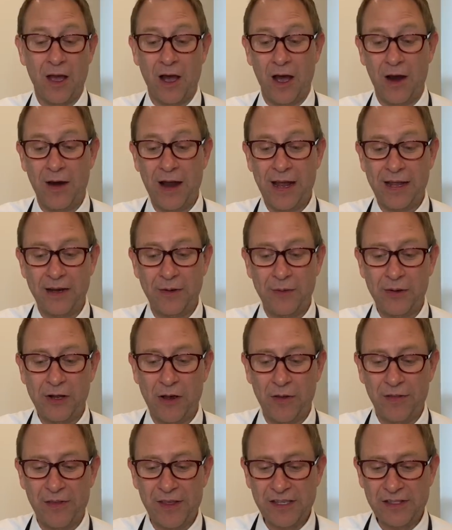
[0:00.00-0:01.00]
All right, here we
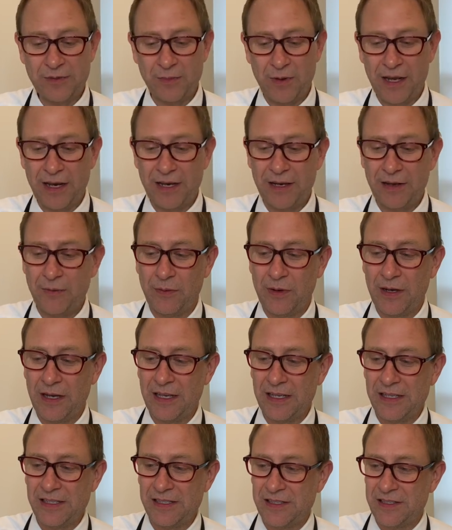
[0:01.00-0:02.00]
go. This one
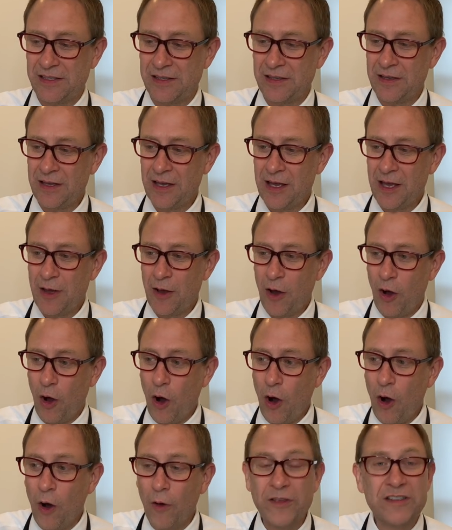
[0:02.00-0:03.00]
was,
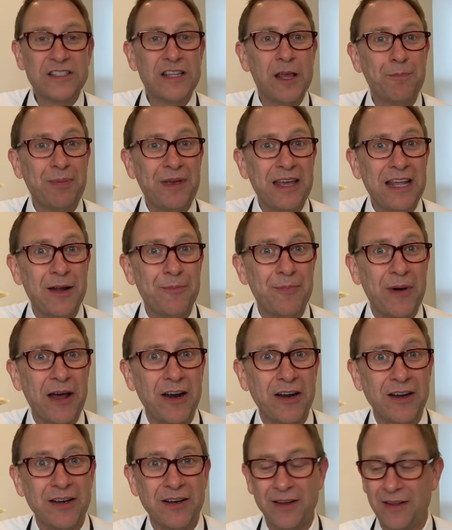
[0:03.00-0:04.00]
oh, this is the peanut
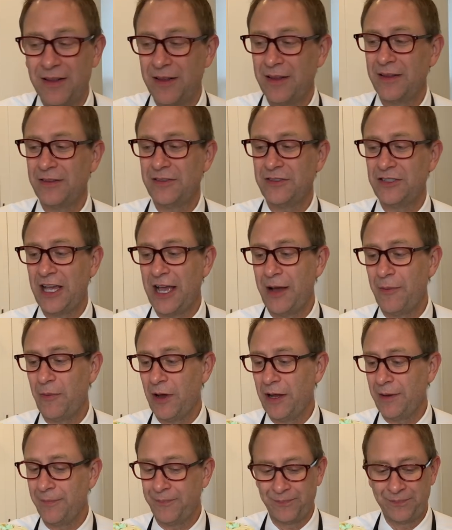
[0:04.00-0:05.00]
butter jam
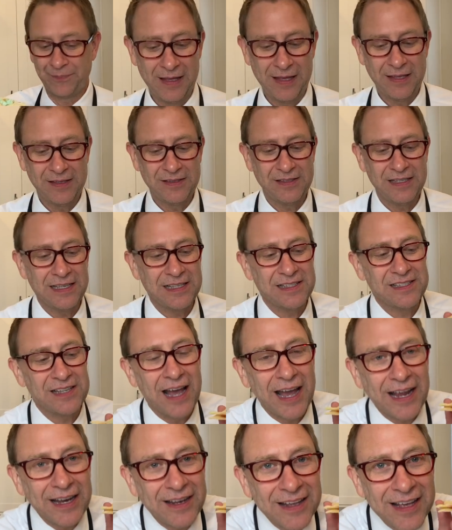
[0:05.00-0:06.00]
one. See
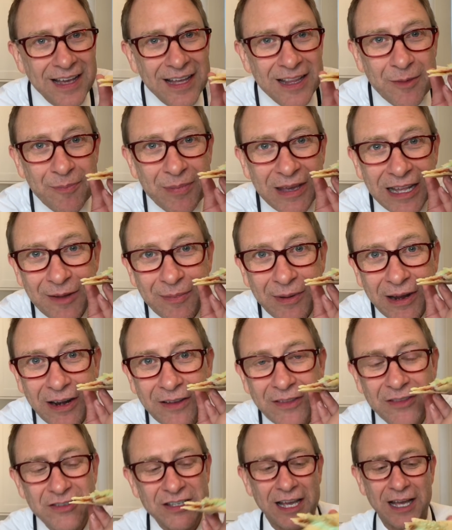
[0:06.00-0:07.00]
inside, the peanut butter
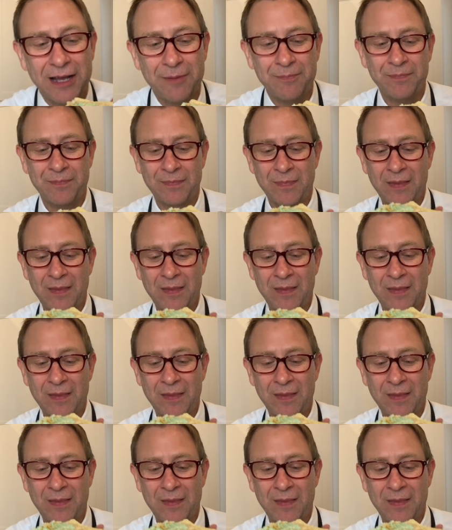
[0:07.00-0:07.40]
and the jam.